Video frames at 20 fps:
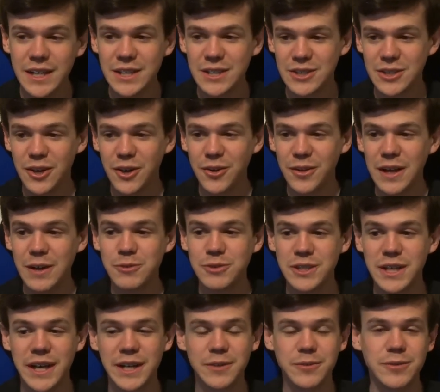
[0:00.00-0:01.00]
So that was
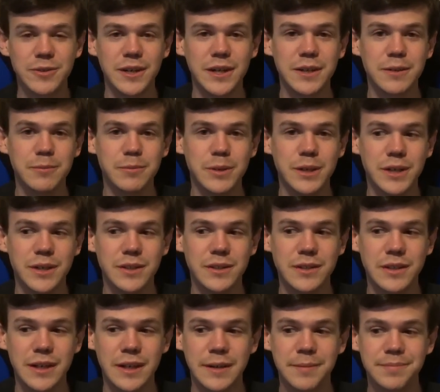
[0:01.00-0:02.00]
kind of fun. But
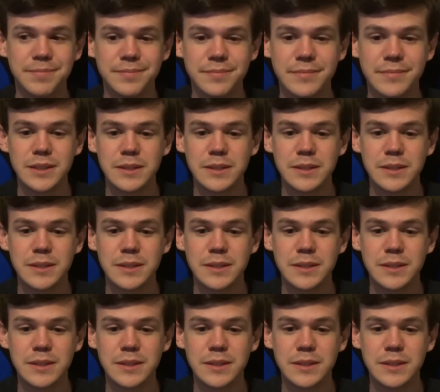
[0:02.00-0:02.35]
um,